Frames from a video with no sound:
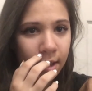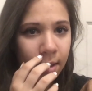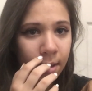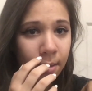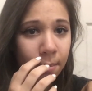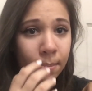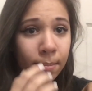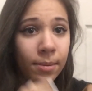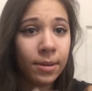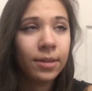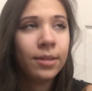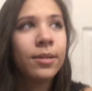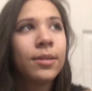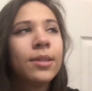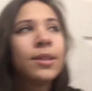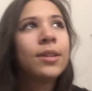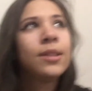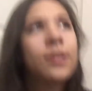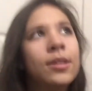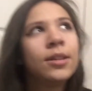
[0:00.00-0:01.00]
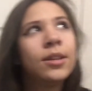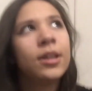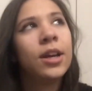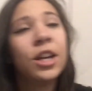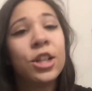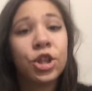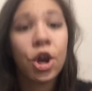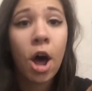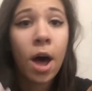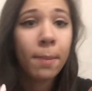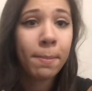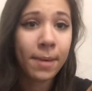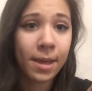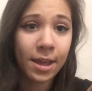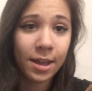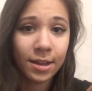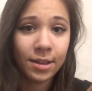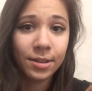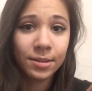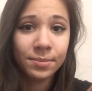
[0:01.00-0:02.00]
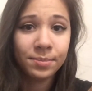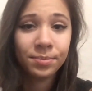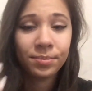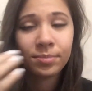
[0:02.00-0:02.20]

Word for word: a, a topic